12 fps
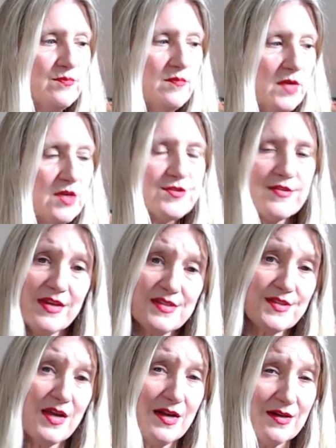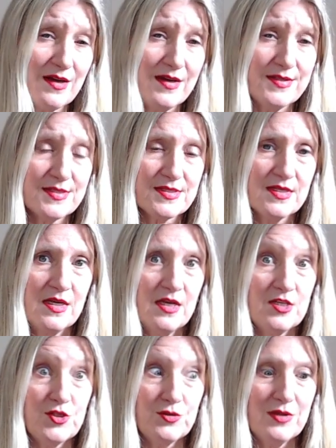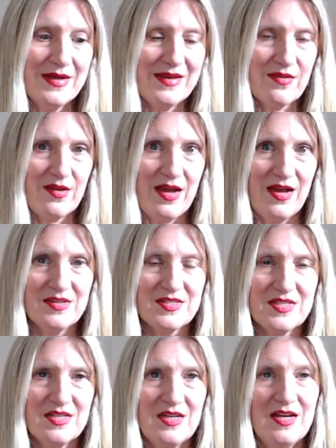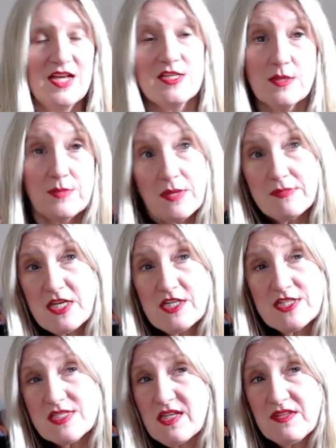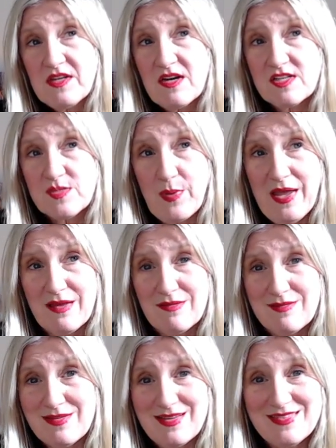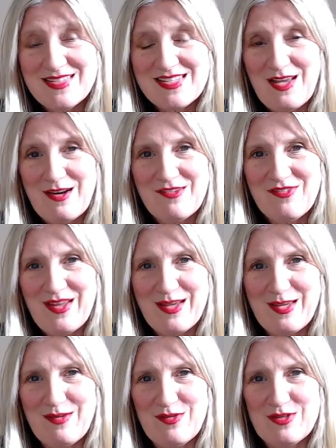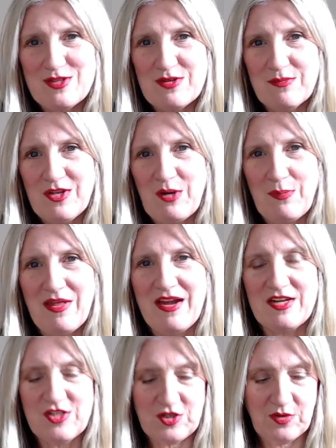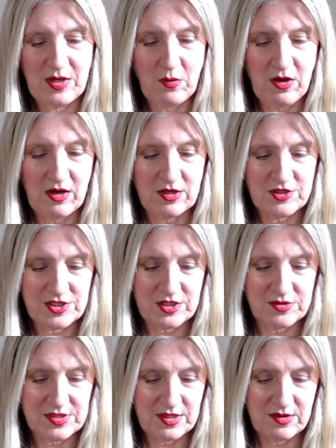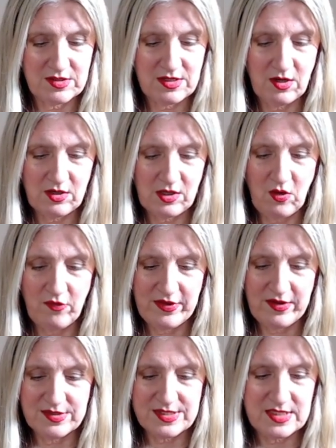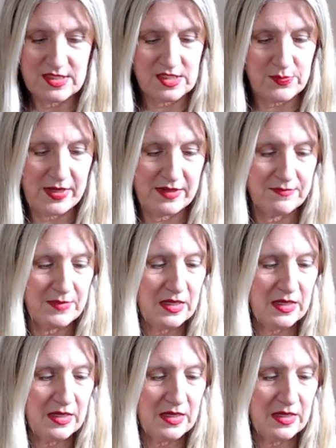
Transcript: So that's kind of nice. Do like that. And sometimes I just sit there to spin instead of like even do, you know planning to do any work. I'll just go sit uh, go over there and sit and spin.